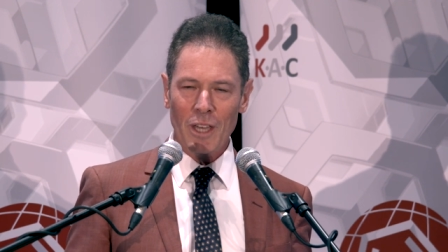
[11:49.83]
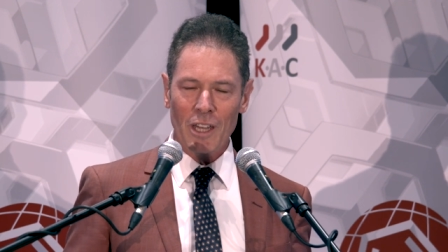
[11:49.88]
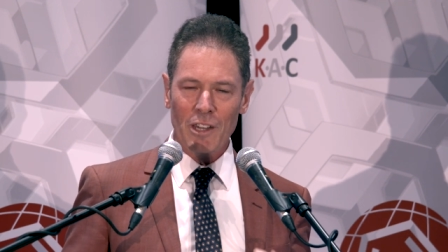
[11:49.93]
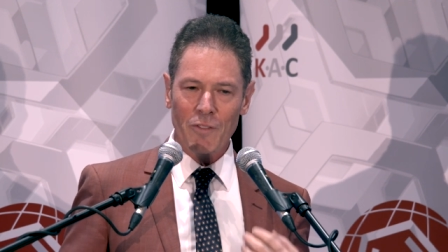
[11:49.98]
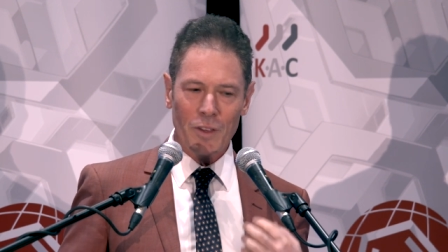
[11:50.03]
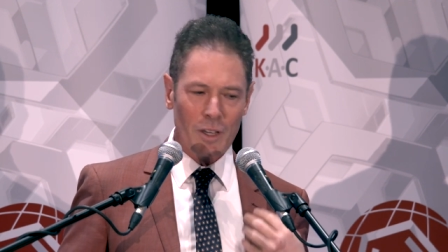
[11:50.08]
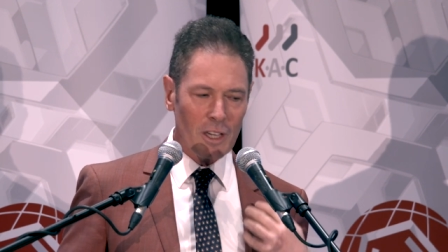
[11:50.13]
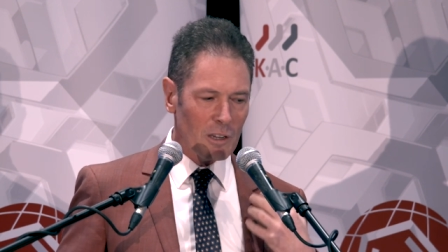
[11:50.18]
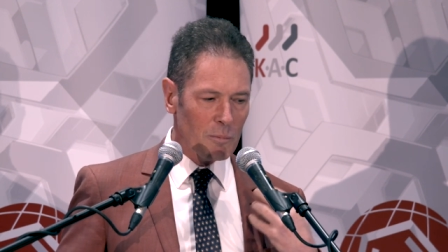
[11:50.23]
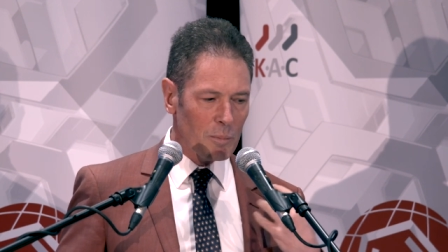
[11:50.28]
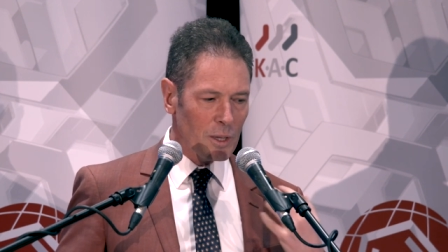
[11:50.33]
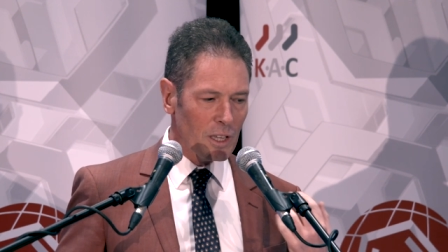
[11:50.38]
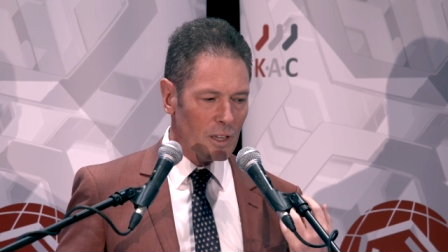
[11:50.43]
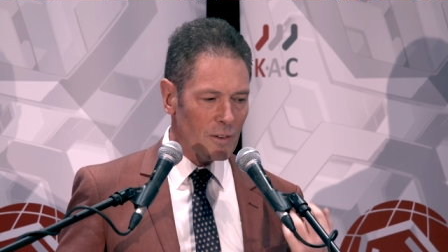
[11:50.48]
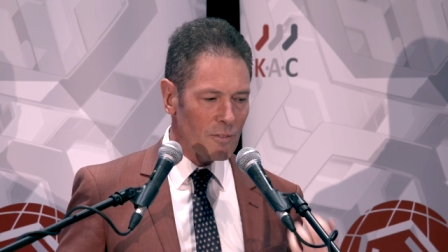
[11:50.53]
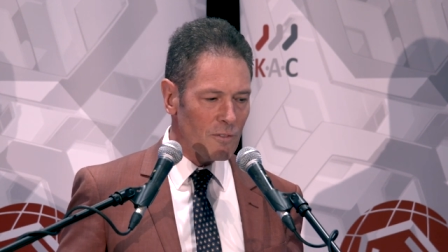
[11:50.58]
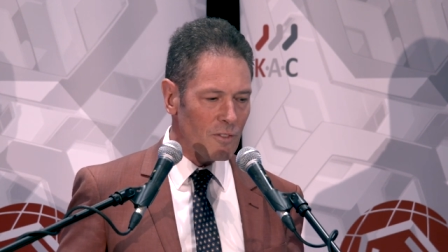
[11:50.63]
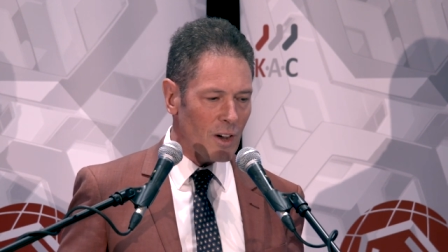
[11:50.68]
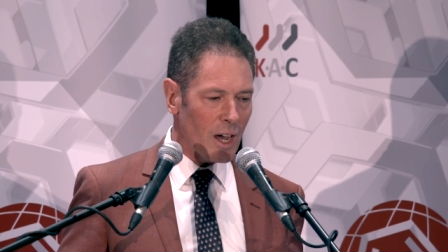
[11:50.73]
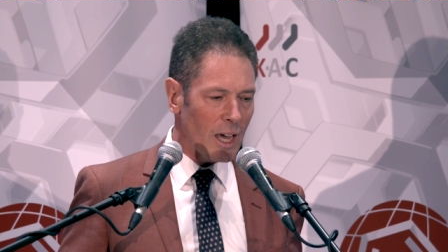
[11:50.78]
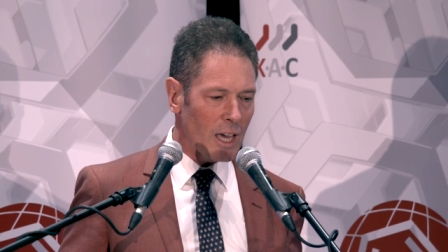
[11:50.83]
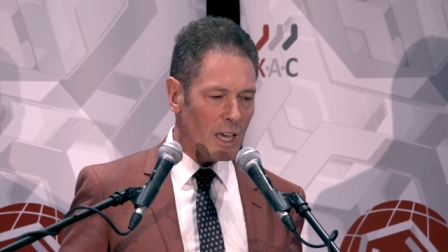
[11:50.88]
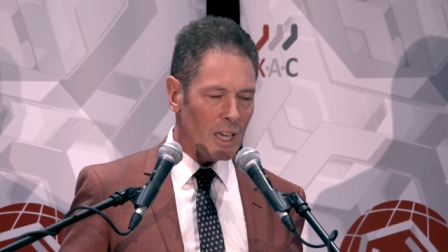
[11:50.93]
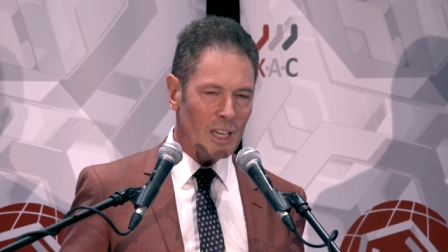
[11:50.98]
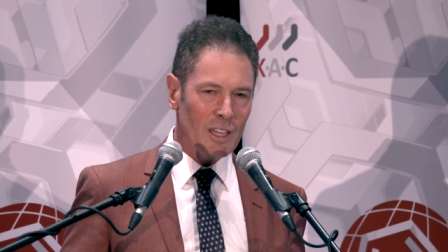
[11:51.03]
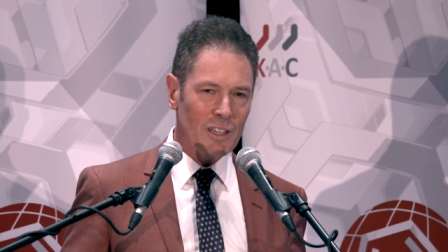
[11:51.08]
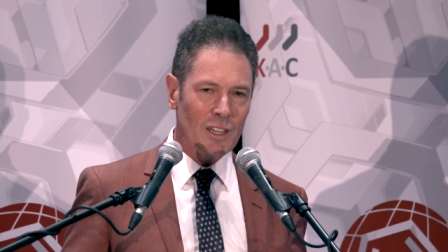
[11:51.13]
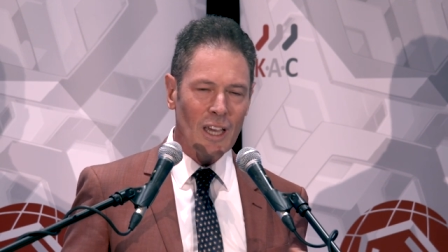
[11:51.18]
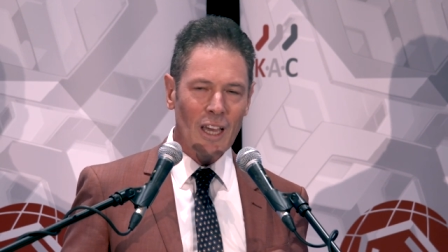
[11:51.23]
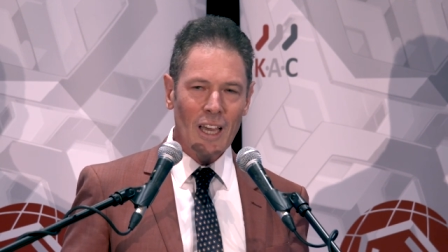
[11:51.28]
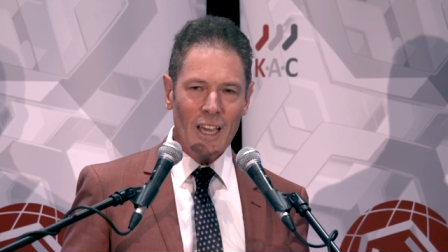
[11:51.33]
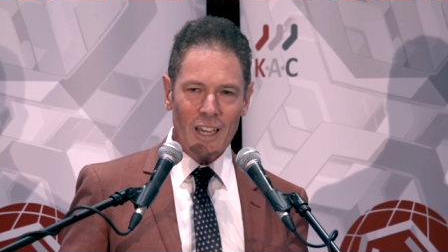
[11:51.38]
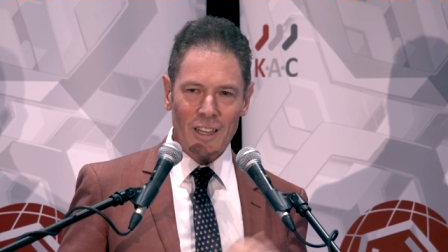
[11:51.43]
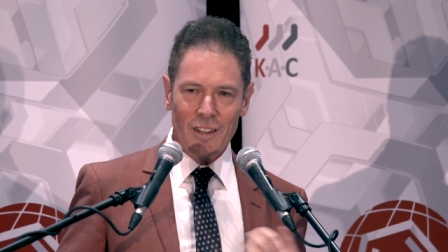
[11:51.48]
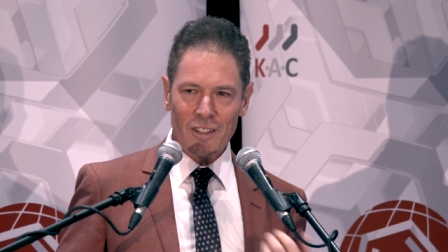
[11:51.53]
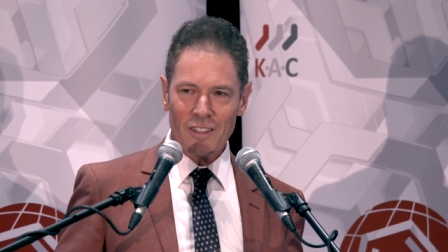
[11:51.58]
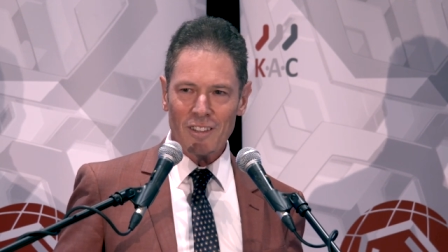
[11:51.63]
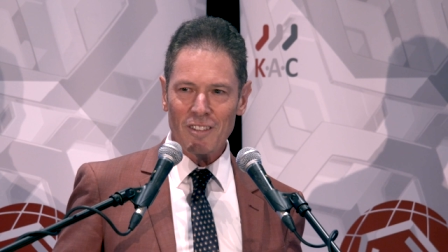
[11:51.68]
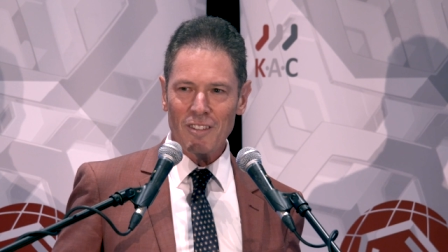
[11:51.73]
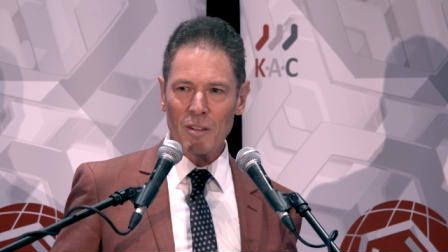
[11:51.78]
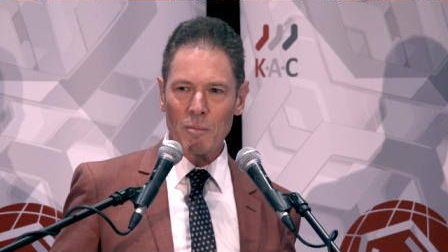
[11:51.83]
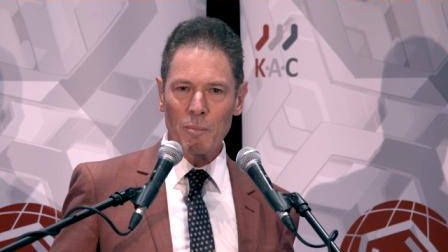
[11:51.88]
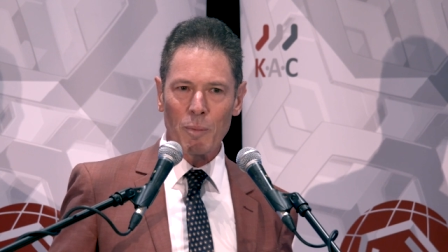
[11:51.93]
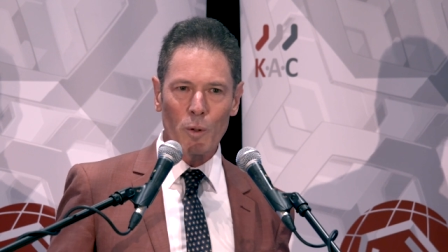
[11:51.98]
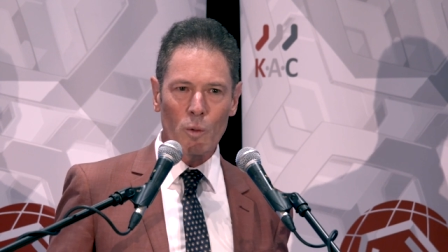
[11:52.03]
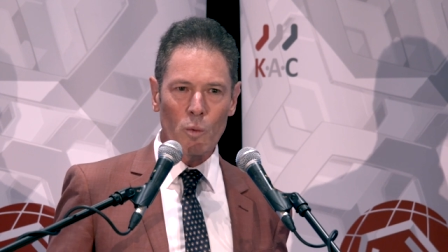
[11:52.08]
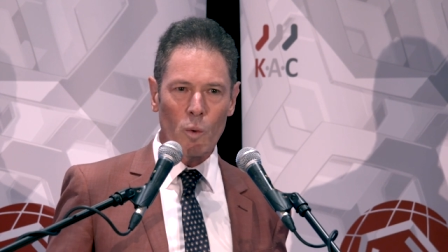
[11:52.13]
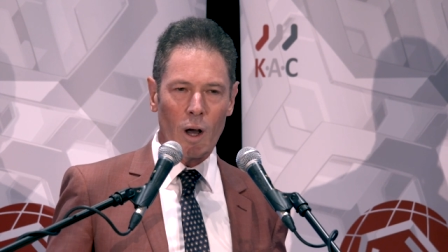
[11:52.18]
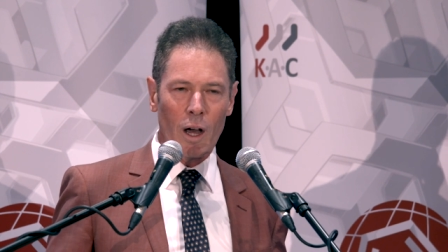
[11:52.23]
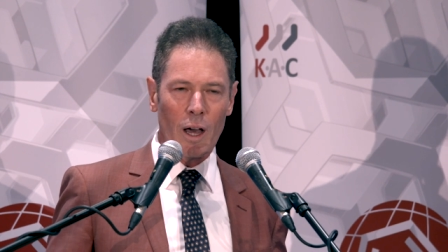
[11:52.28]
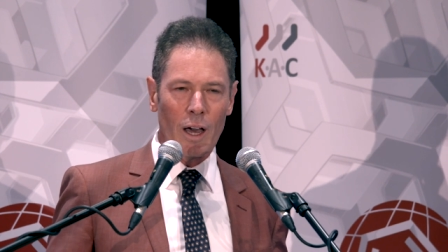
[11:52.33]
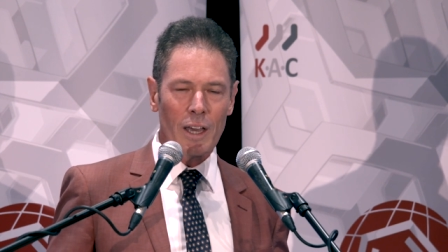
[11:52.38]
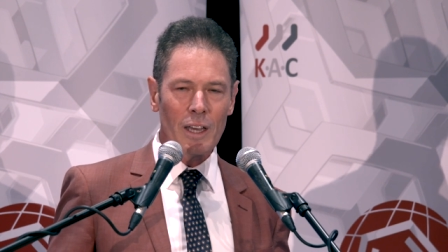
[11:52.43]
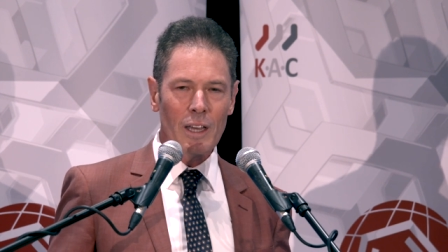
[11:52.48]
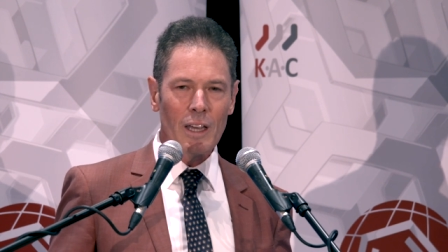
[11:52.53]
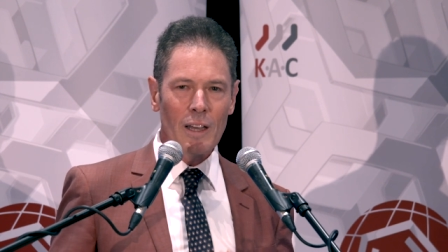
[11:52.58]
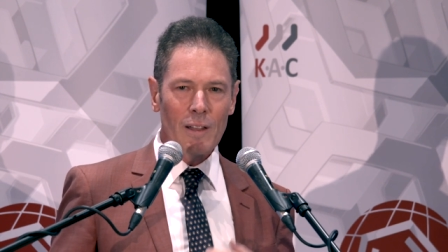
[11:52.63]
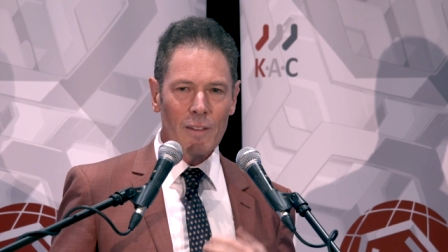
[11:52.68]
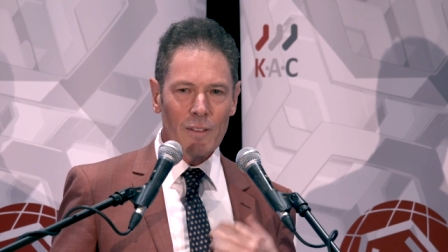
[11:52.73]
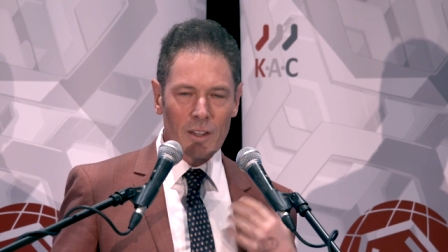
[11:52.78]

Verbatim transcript: And if it can be conveyed in a simple way,